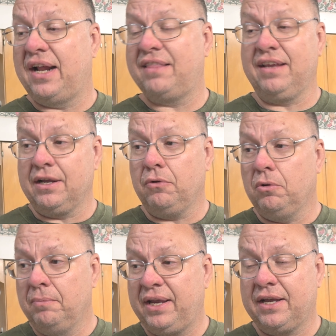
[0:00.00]
I think it
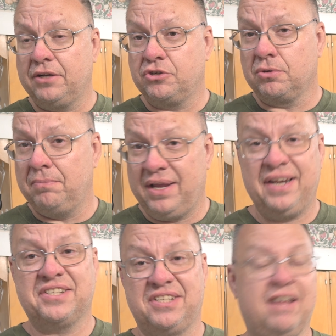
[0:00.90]
will make a
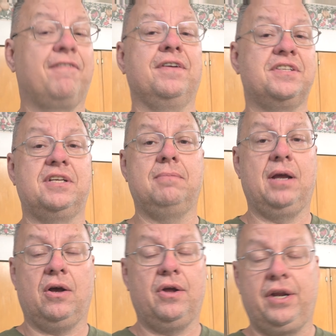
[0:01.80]
tremendous difference in
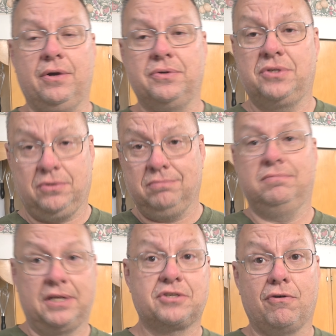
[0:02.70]
my audio. So
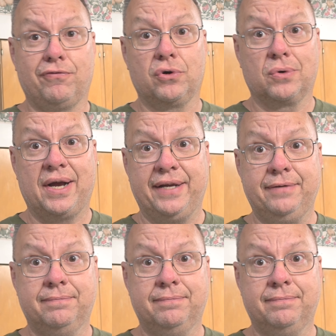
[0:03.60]
let's go for a ride.